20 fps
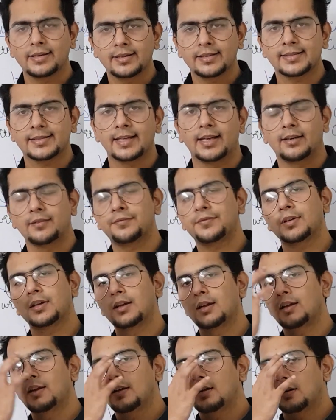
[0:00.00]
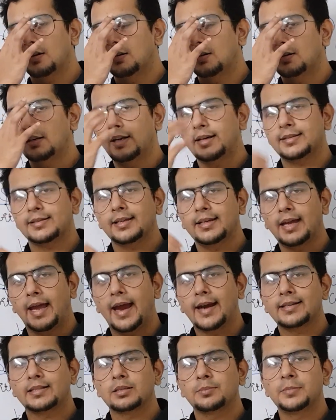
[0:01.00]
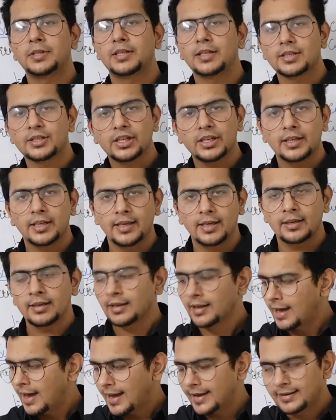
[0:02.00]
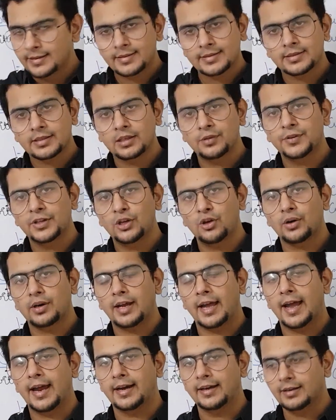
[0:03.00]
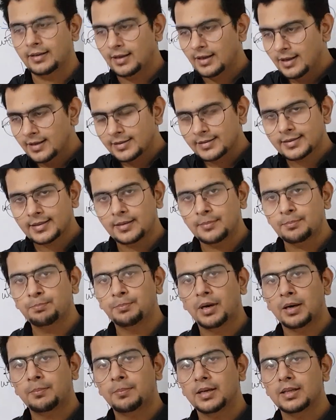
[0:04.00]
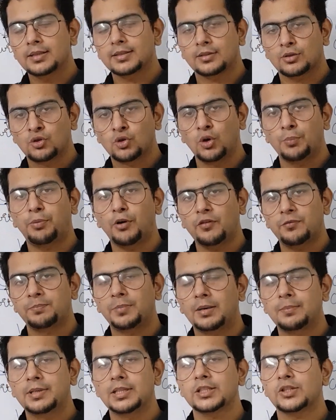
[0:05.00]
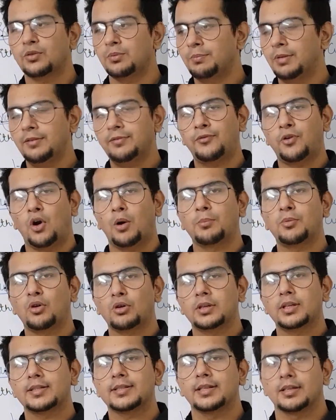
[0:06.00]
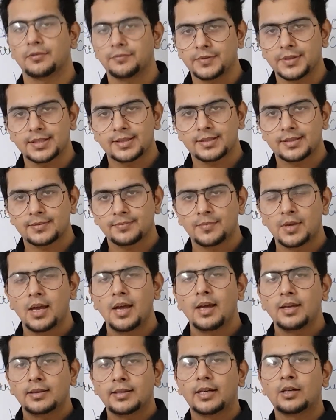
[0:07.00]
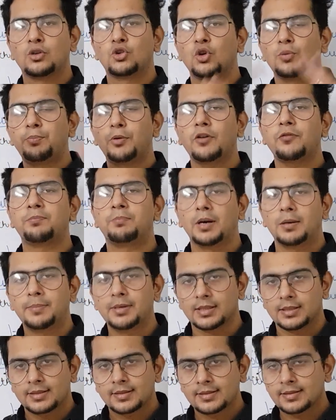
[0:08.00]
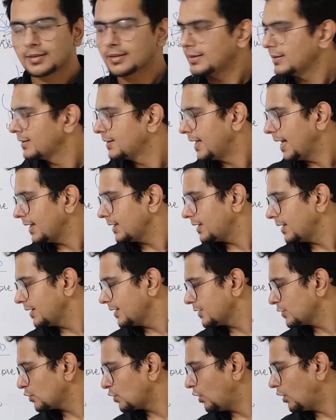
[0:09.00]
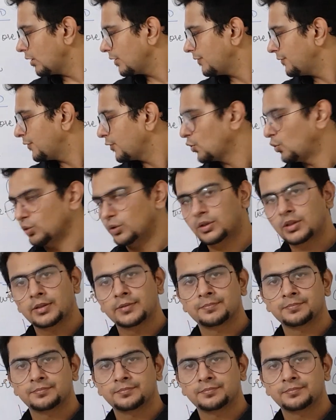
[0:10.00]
itself, let's say add some detergent there and stir with your hand, some bubbles, group of bubbles will be formed on the surface. That group of bubbles, that thing is called froth.